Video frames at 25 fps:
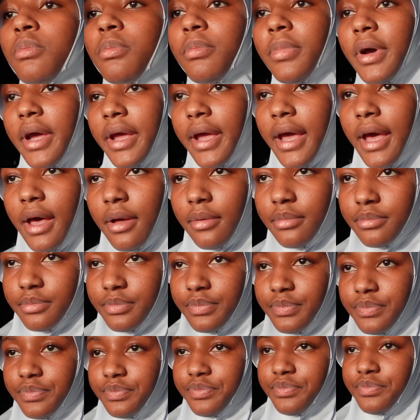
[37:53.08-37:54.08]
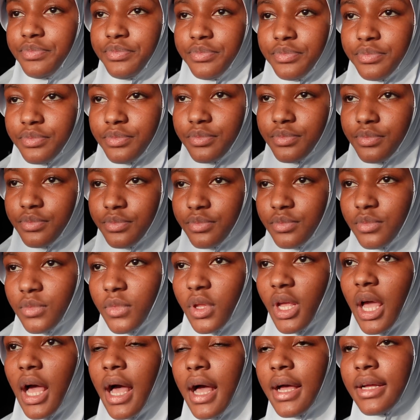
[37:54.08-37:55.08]
But yeah,
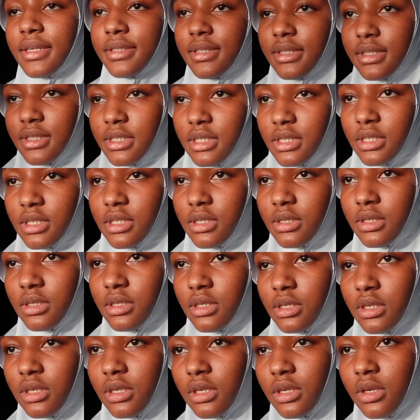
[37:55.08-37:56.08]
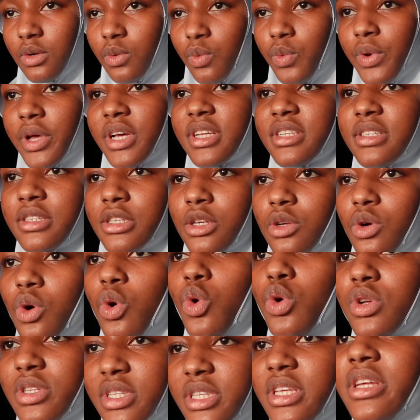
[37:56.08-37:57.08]
and we are still
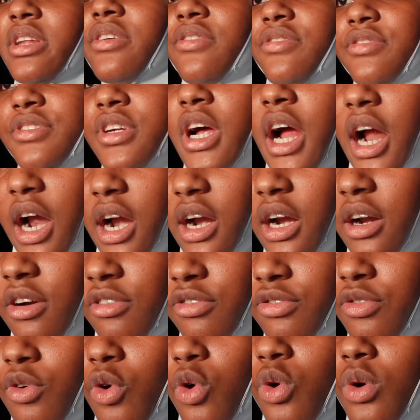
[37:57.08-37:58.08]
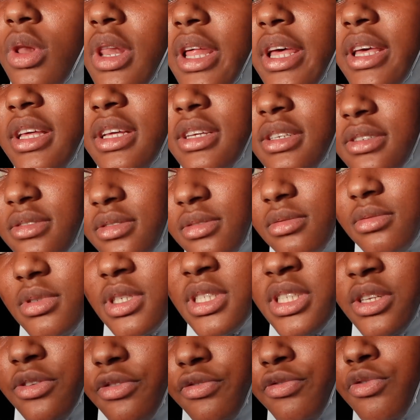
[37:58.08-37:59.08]
hosting iftar for, like,
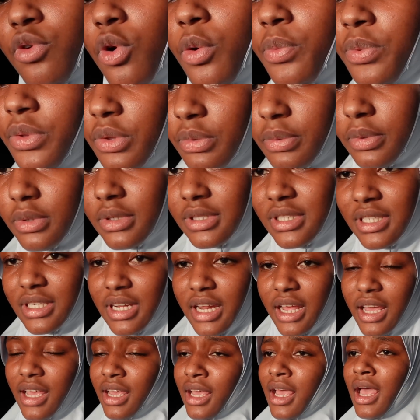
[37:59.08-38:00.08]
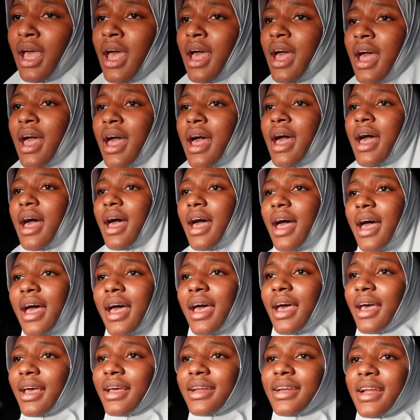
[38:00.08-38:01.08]
is it 4 people today?
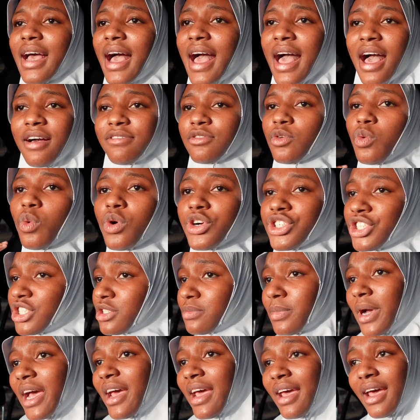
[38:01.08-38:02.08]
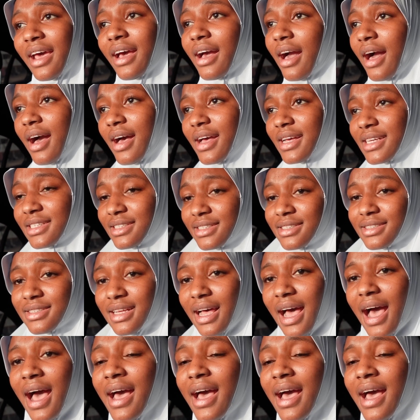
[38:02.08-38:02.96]
And I haven't washed my hair, guys.